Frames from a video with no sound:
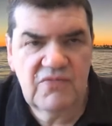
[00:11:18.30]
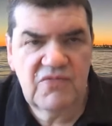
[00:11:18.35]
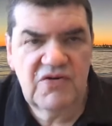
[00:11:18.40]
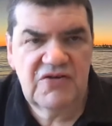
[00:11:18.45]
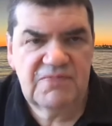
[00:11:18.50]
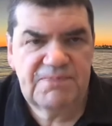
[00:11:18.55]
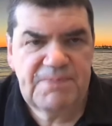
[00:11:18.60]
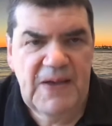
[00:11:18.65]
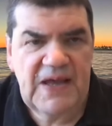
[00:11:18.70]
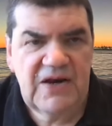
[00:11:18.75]
we
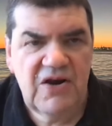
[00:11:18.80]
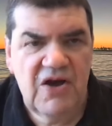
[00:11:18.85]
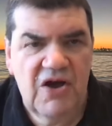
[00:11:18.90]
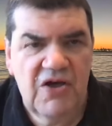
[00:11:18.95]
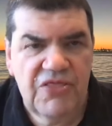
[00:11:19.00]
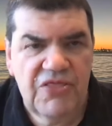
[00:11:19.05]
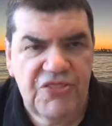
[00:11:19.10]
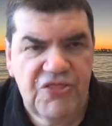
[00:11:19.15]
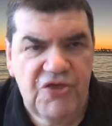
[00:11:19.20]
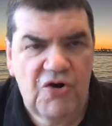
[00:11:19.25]
spend
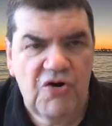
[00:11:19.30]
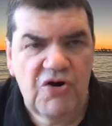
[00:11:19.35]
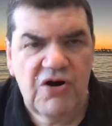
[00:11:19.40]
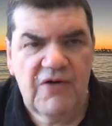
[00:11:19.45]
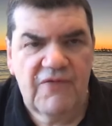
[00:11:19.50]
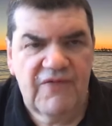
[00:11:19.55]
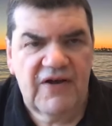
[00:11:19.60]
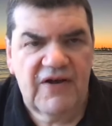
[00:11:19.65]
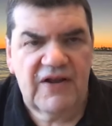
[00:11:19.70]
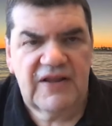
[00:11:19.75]
a
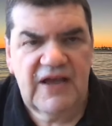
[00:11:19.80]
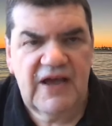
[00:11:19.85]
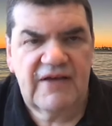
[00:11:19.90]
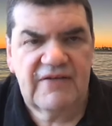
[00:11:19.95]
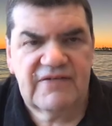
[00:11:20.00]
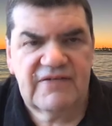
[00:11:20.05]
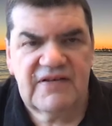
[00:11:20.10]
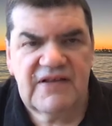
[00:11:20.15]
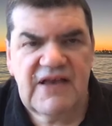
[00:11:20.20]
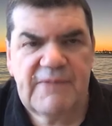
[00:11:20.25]
third of our
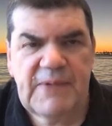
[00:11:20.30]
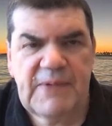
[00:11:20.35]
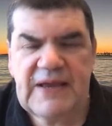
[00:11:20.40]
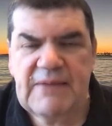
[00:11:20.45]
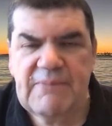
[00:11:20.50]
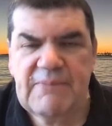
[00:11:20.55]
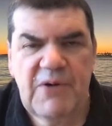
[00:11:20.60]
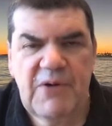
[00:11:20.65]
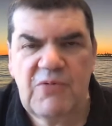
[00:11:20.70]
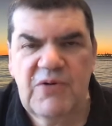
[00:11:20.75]
lives
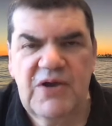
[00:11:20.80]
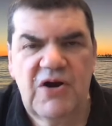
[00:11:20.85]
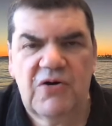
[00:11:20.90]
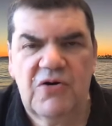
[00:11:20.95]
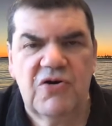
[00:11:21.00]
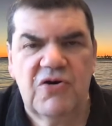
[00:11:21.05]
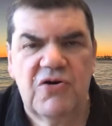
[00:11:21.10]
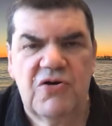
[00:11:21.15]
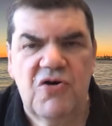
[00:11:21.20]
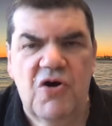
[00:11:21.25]
sleeping, but we
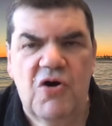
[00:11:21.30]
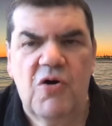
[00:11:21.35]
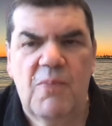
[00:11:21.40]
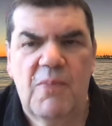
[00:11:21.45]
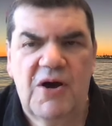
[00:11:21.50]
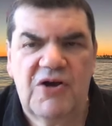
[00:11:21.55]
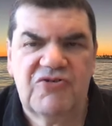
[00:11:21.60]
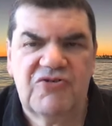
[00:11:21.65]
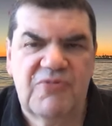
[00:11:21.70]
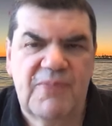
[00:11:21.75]
don't know
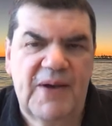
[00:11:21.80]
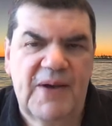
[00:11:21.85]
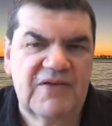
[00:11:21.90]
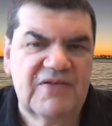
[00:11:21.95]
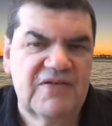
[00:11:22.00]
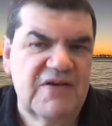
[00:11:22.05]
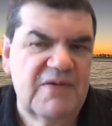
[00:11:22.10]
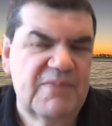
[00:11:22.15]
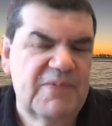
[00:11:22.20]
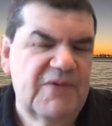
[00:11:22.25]
much
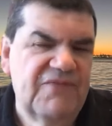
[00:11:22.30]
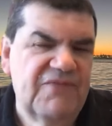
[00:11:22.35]
about sleep.